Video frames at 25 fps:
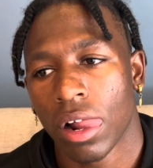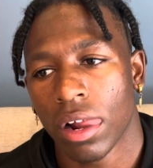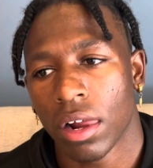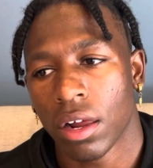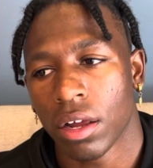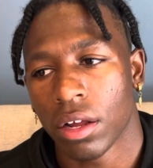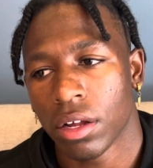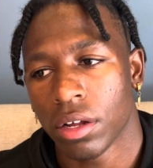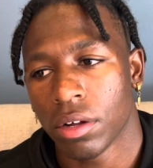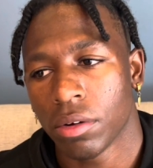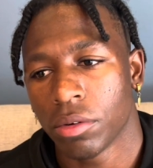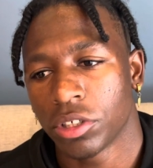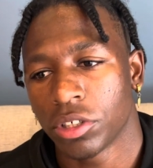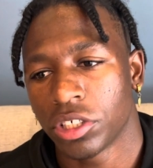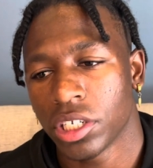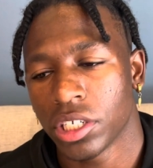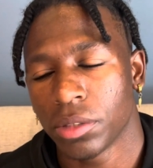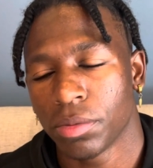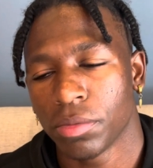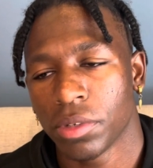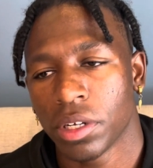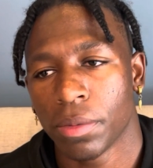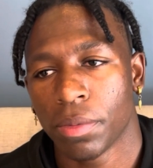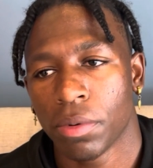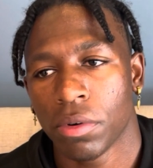Uh, what sets
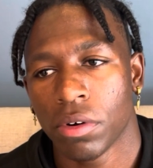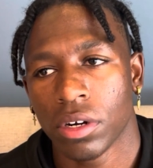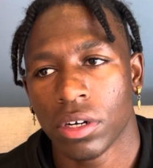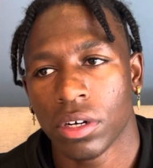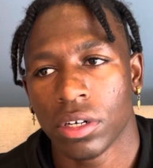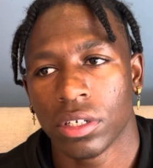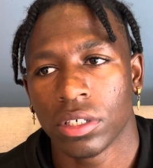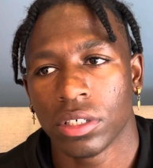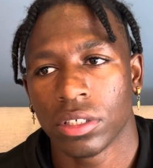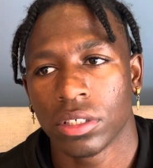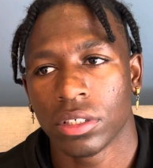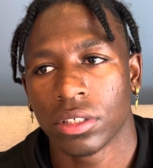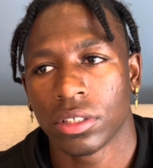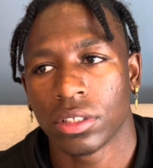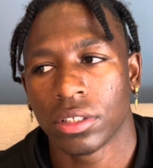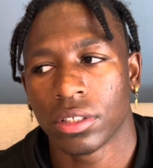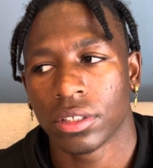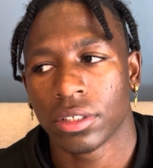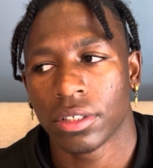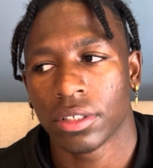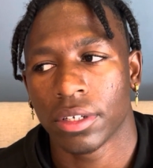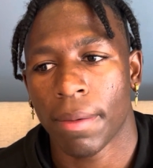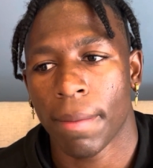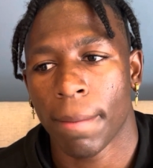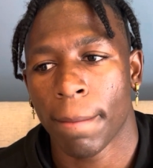me apart is
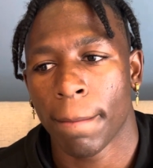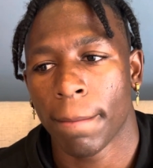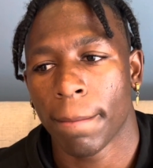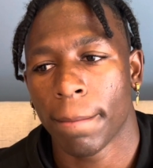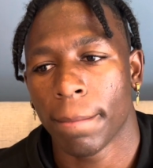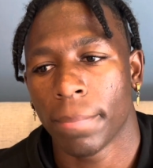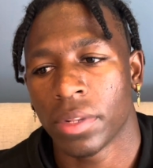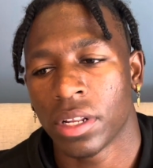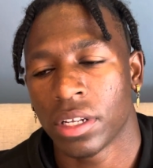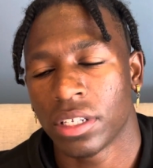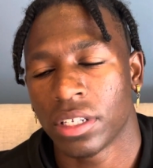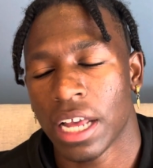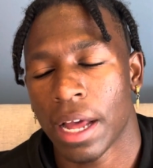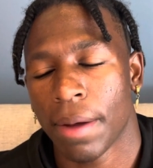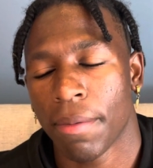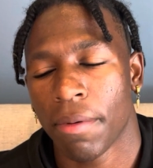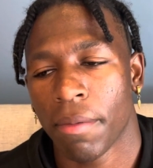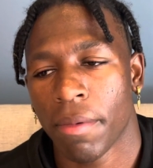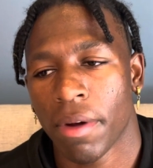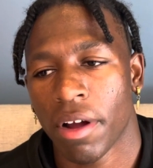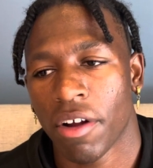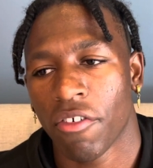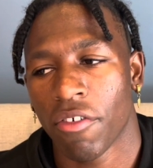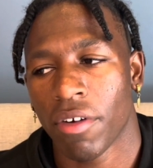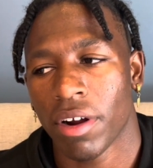the top of
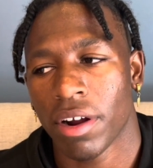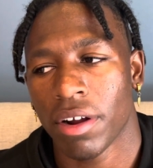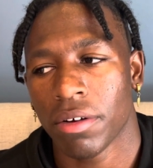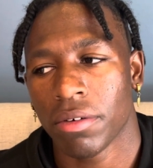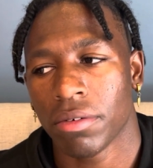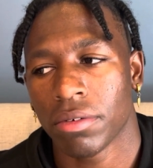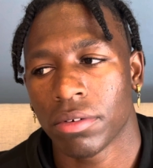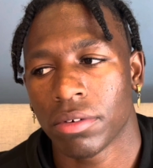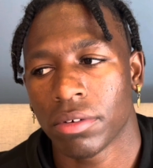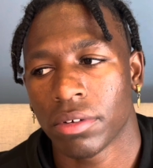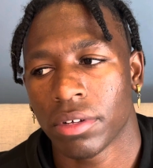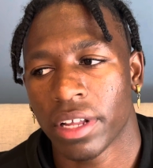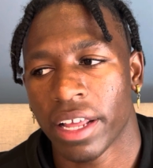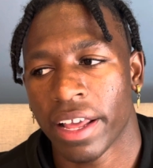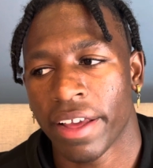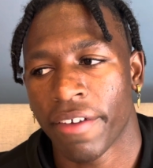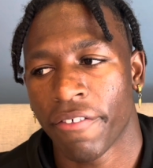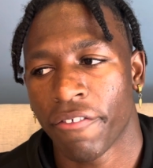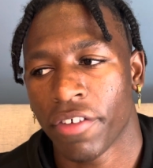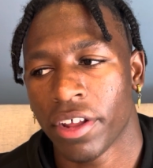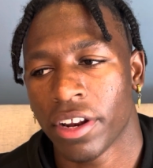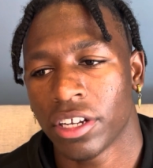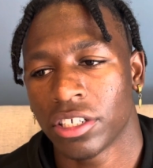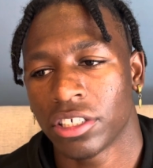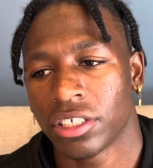my route and
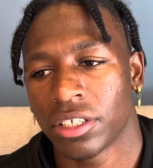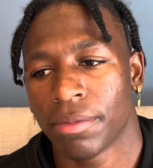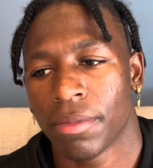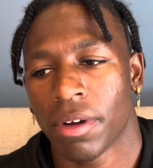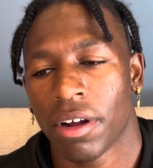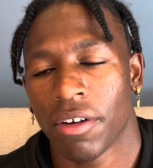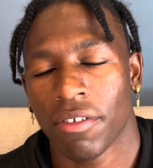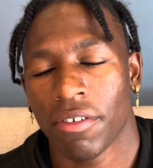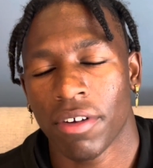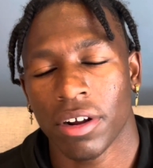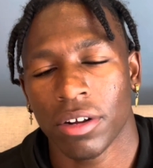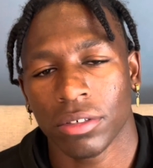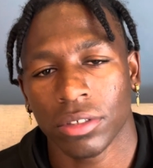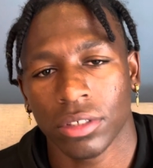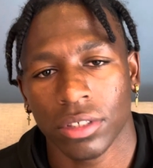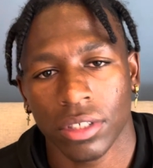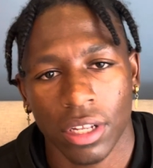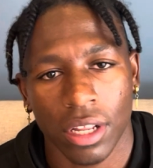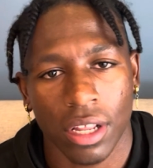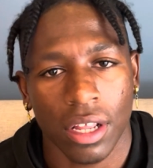finishing my routes.